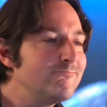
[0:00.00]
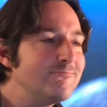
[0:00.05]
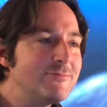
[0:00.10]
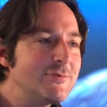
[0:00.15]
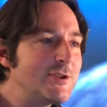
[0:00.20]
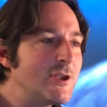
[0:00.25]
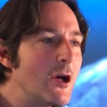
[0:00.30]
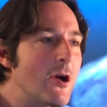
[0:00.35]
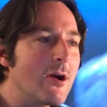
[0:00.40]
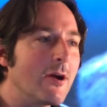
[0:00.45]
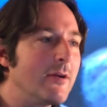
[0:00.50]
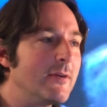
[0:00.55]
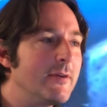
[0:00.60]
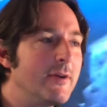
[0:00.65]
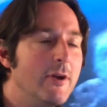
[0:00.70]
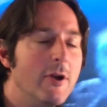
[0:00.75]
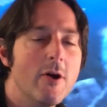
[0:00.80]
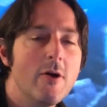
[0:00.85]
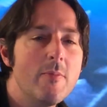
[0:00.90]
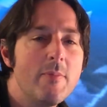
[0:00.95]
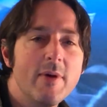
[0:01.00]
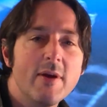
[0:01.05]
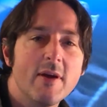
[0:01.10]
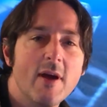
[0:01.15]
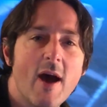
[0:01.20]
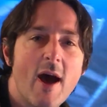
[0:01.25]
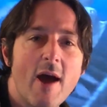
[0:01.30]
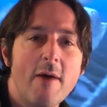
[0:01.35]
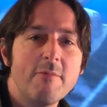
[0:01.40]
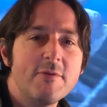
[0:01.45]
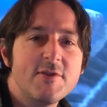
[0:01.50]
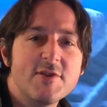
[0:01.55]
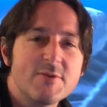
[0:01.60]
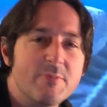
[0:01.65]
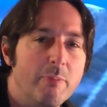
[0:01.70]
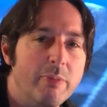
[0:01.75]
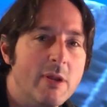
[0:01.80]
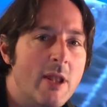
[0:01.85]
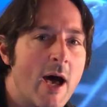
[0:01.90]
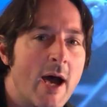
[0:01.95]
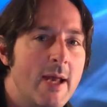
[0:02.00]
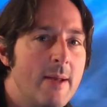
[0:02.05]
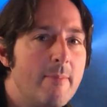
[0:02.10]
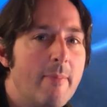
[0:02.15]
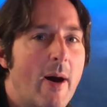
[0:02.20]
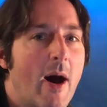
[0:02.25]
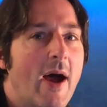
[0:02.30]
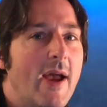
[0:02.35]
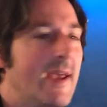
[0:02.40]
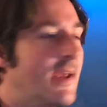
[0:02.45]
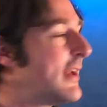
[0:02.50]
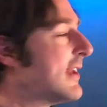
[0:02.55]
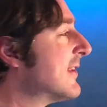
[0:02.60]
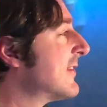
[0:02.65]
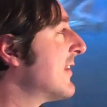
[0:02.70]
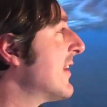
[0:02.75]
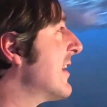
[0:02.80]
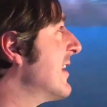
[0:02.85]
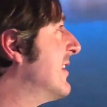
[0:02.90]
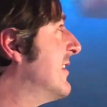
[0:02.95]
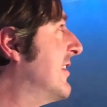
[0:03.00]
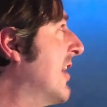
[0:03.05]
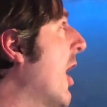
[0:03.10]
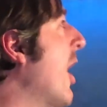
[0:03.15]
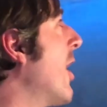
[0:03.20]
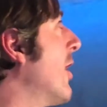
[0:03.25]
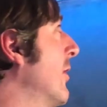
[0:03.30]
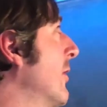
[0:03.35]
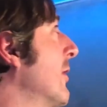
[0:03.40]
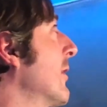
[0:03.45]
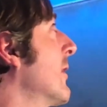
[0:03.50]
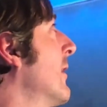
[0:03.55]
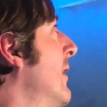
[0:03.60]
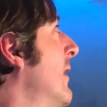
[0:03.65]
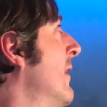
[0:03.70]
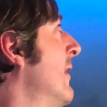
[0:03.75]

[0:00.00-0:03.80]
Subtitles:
Sure, you know, but I would just blind buy it. It's like $1.